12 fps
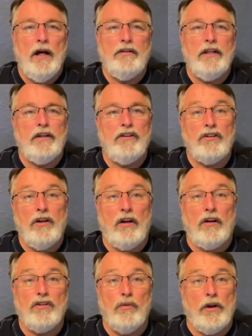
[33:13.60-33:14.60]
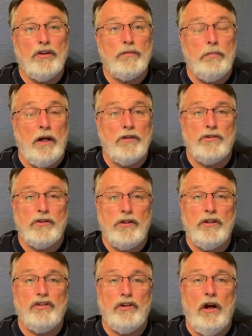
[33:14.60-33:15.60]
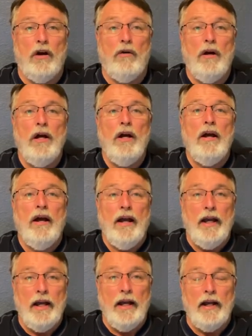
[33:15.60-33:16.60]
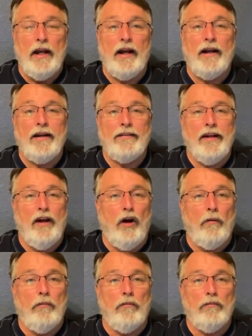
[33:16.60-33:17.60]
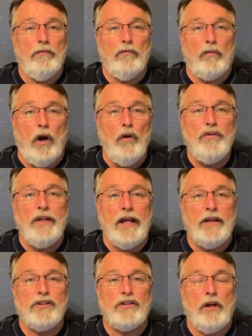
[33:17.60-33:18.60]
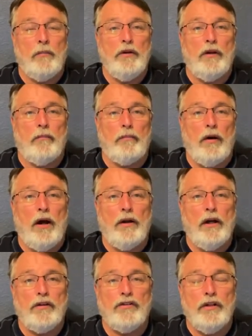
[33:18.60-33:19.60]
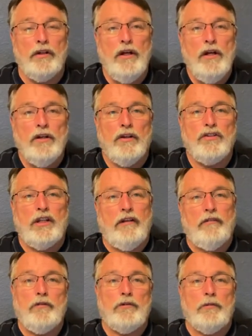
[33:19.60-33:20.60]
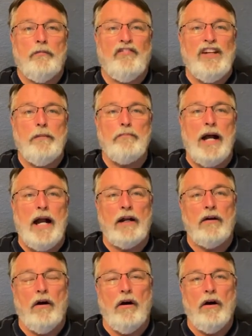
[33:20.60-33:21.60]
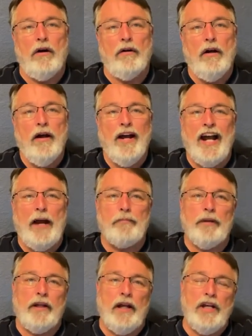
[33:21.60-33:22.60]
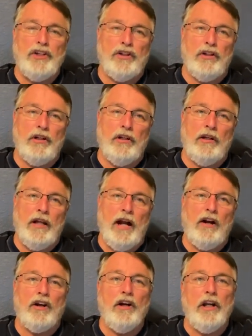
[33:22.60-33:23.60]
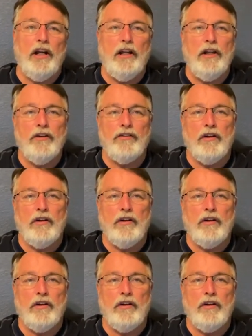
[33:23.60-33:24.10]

Texas Hunter is one of the sponsors of this show, and I got to help road test some of their products and just give them some feedback on application and how good it is.